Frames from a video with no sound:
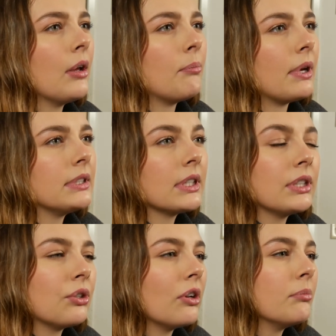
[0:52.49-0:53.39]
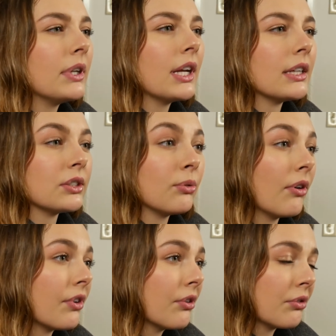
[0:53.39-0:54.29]
basically told me as a
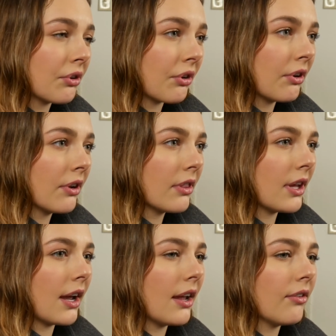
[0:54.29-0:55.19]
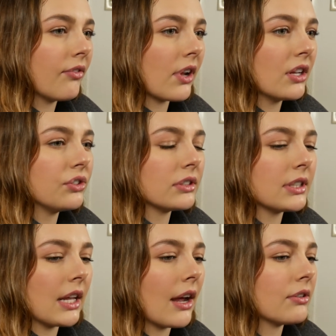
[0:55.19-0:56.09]
12-year-old girl that if I could just get
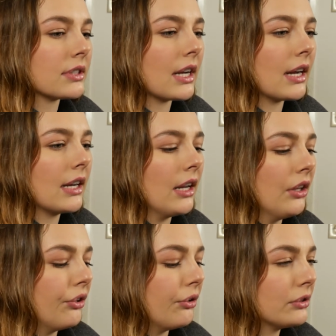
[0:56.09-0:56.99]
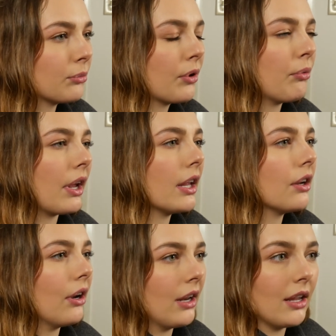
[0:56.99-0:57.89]
outside and lose more weight
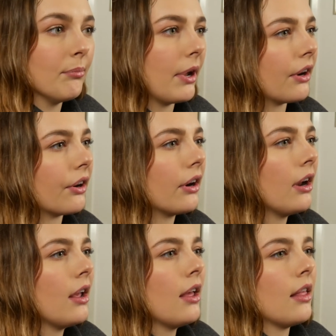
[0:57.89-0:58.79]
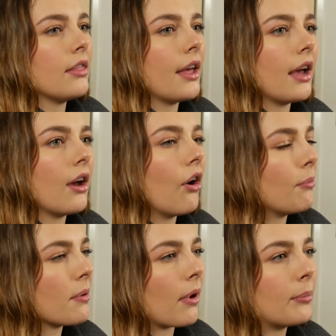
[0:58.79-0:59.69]
and eat better, that all my
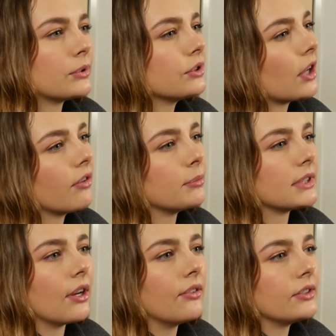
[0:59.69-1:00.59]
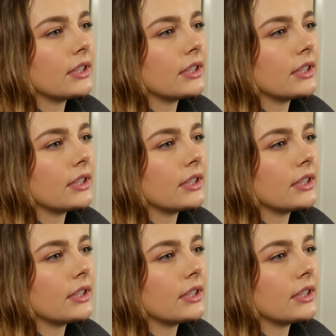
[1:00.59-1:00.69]
problems would solve themselves.